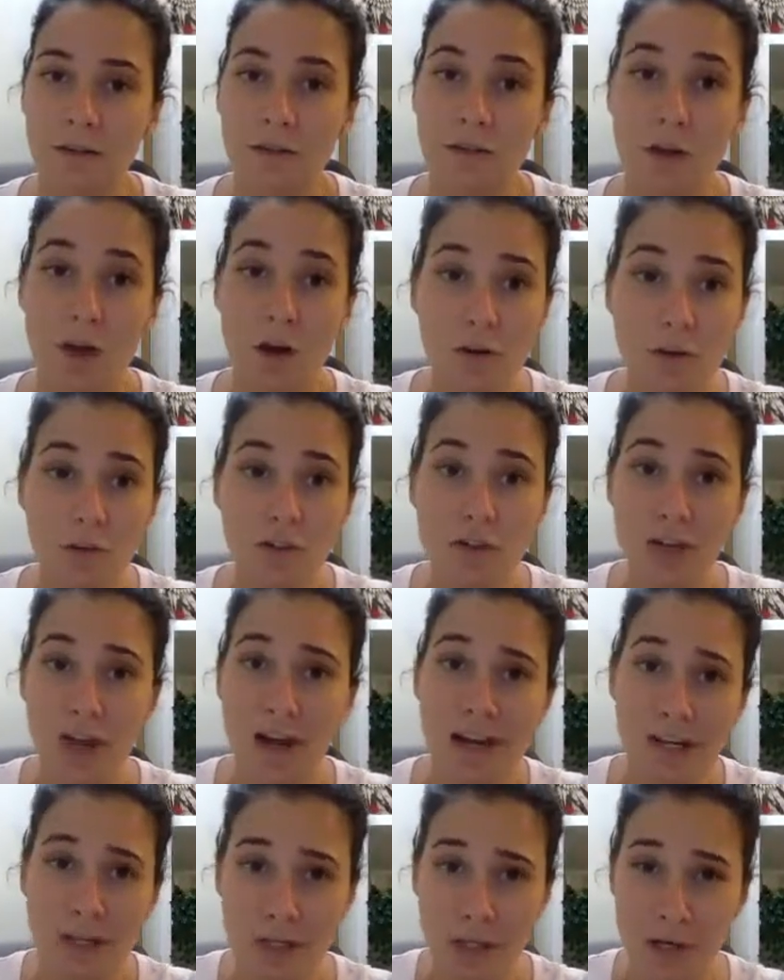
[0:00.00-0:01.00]
Don't
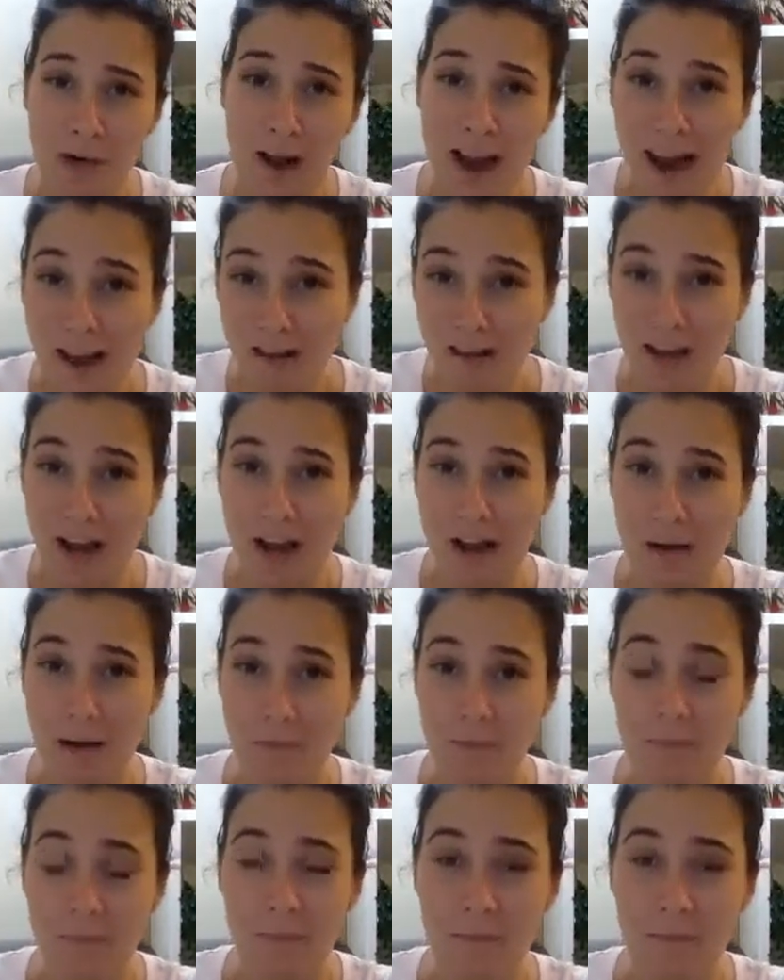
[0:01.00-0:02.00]
change your outcome.